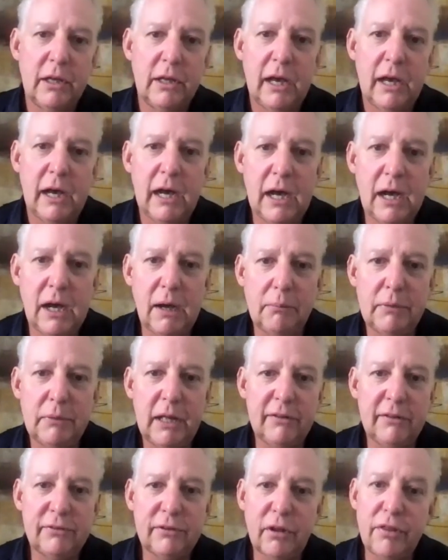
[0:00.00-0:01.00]

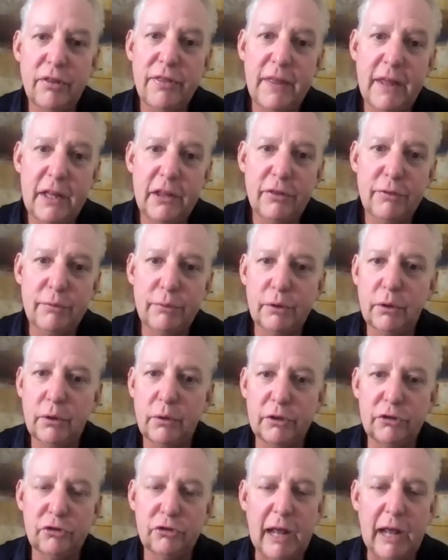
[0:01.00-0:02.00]
And so then
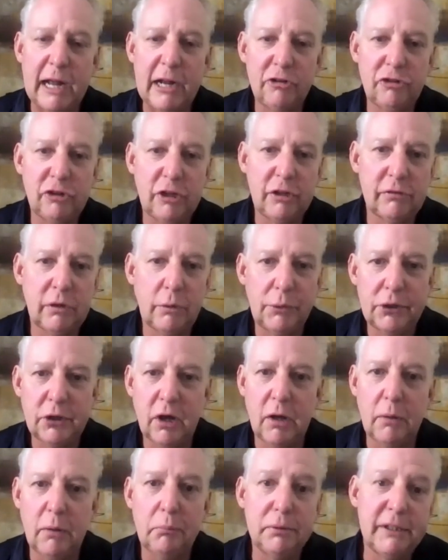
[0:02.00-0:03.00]
through a strategy of what we
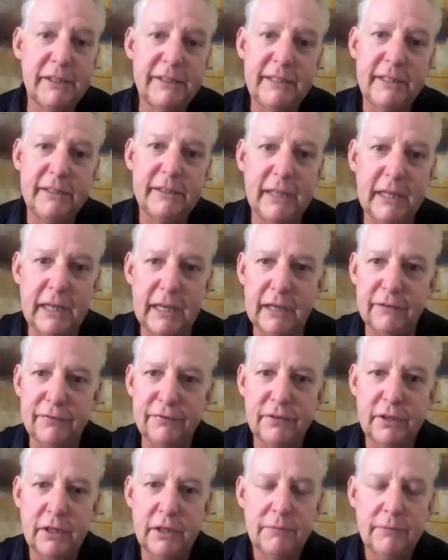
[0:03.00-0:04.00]
call blended
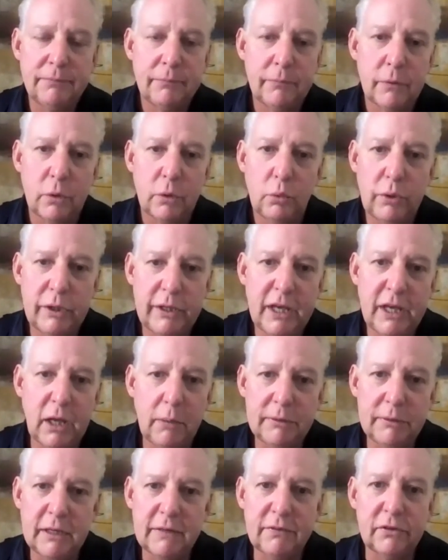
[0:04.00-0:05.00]
gift, we
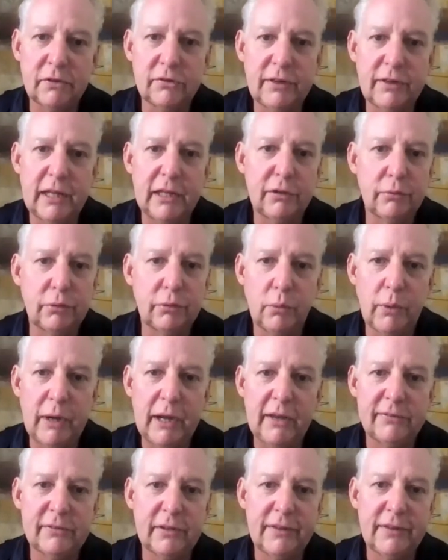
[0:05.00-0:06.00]
help givers think through
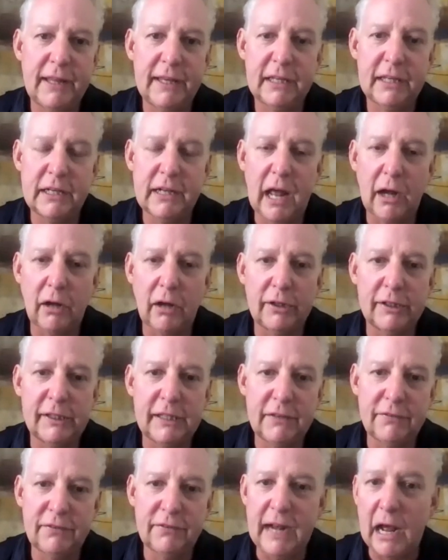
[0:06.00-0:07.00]
ways that they can not only
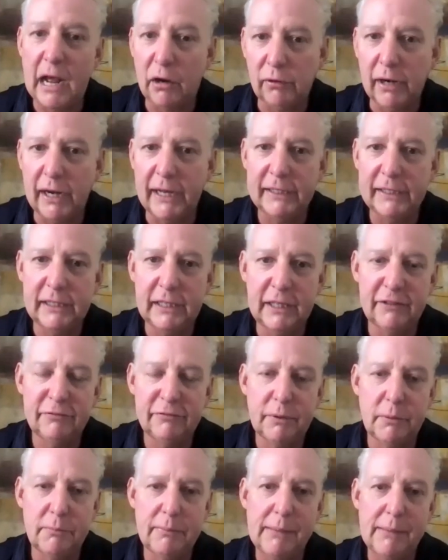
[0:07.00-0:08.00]
give an outright
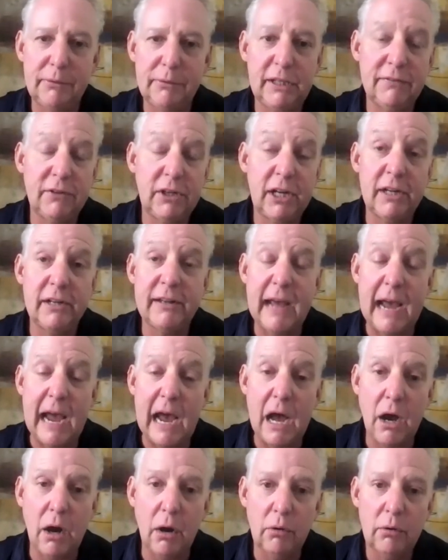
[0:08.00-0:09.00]
gift, but maybe even
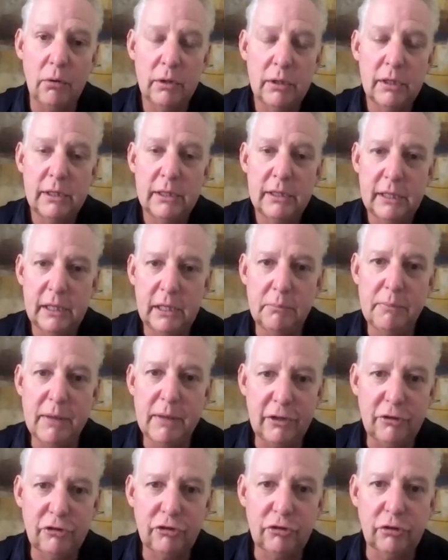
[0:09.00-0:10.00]
endow a
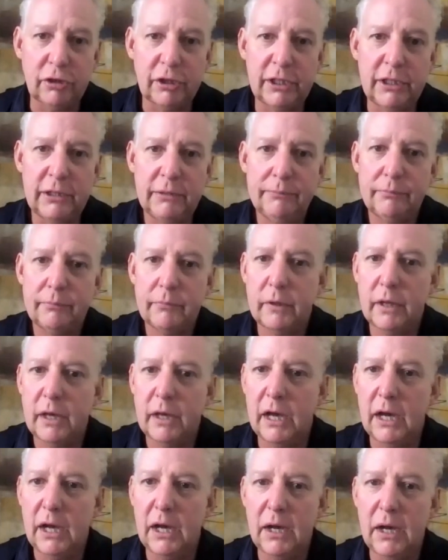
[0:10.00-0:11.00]
ministry.
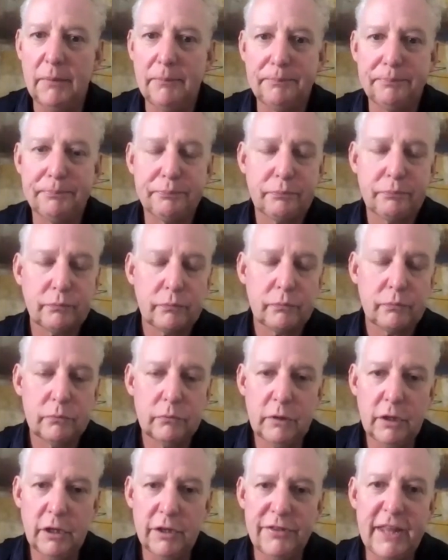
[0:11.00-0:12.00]

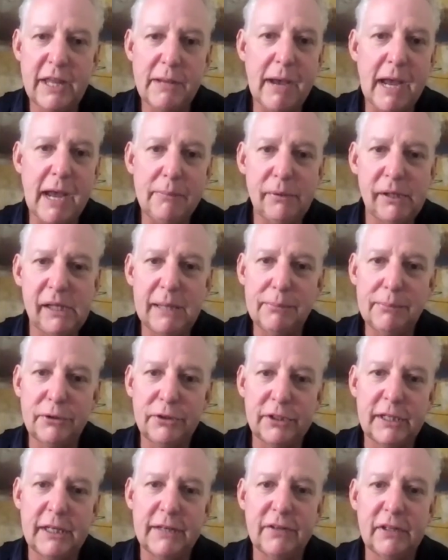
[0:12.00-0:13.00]
They might be
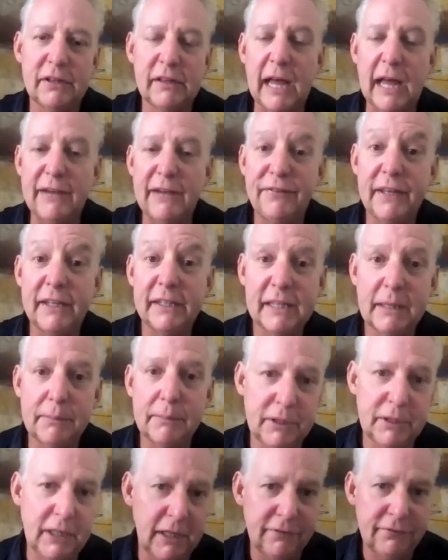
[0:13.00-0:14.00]
able to give a life
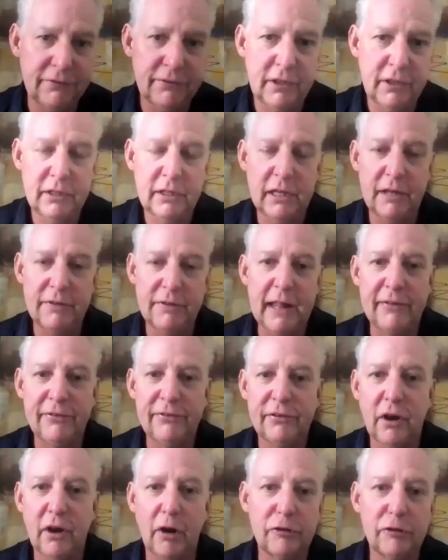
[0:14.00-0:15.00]
income gift, and
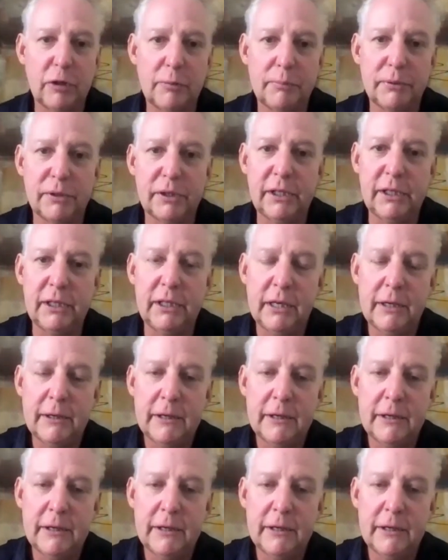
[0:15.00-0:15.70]
that's arguably